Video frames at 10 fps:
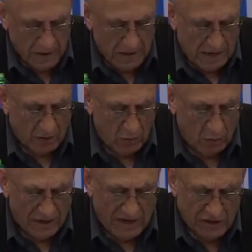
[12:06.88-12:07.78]
Now,
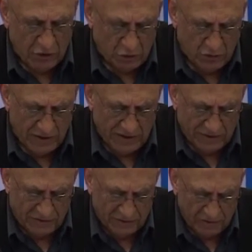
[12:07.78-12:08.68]
what I do
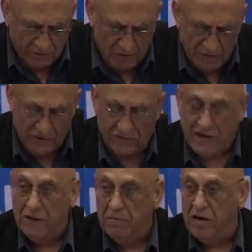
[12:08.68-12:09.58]
is, in the
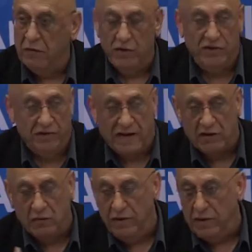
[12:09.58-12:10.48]
second part, which is
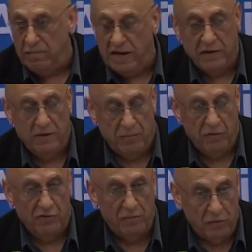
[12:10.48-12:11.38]
actually the
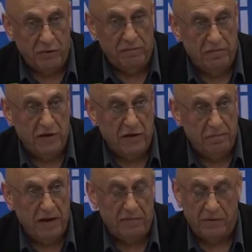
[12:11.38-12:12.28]
most important part of the
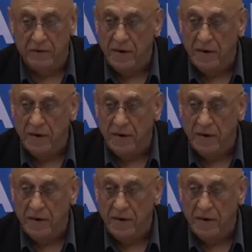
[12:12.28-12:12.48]
paper,